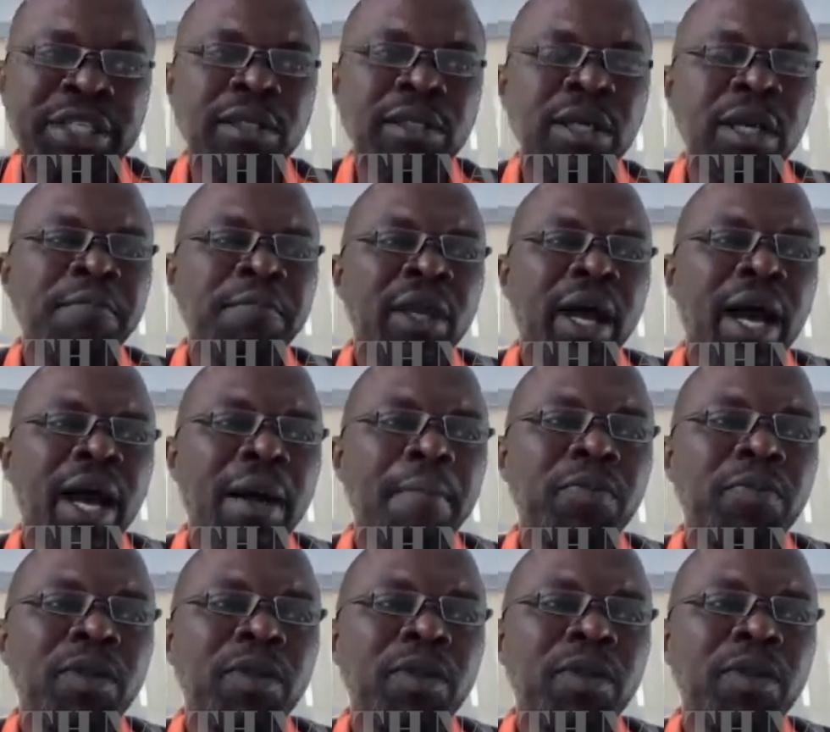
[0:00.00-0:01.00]
Um,
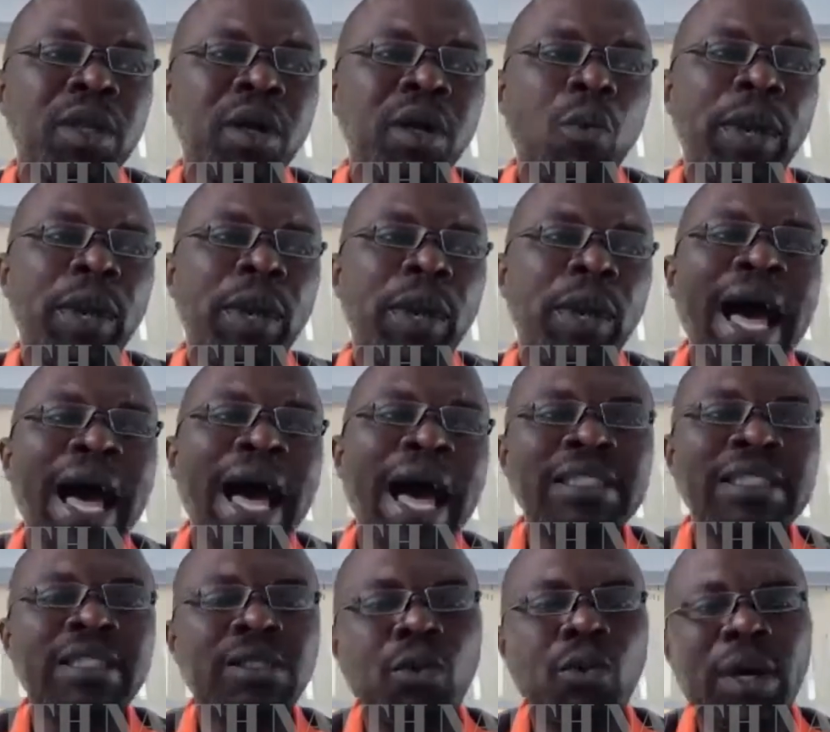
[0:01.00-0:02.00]
we hadn't,
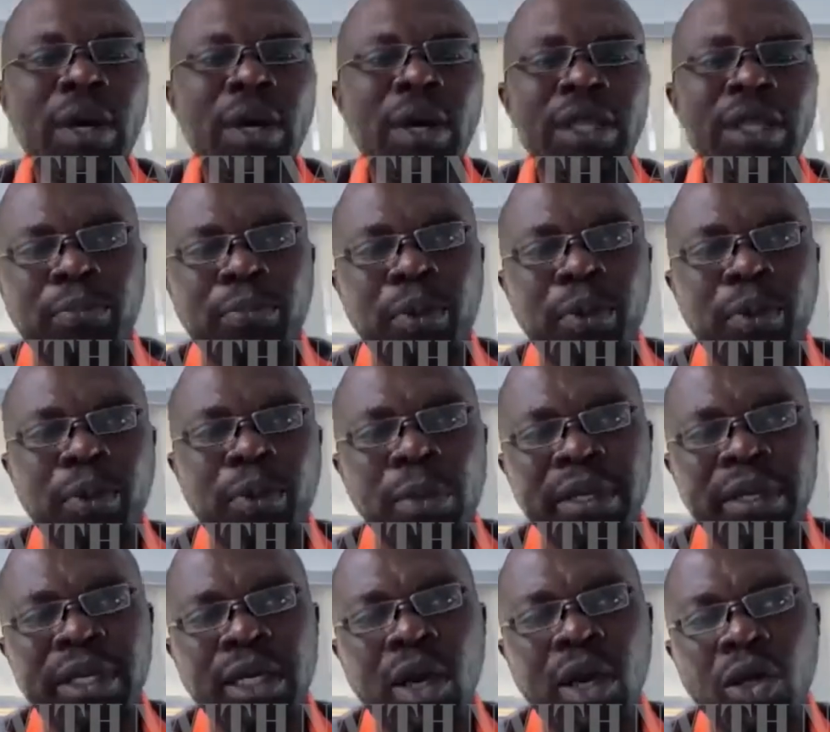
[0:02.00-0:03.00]
whether on the public
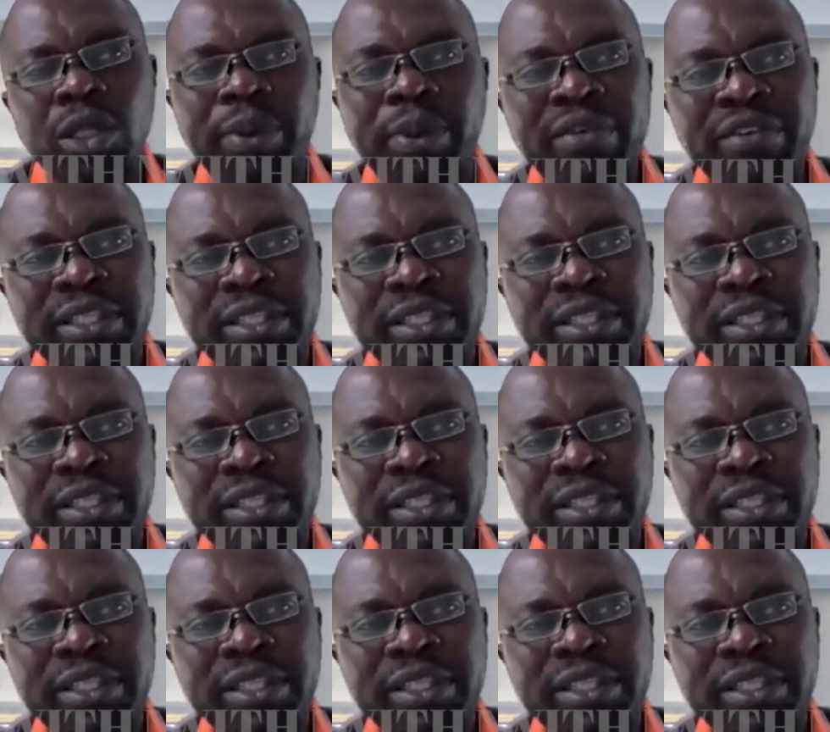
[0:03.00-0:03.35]
or the private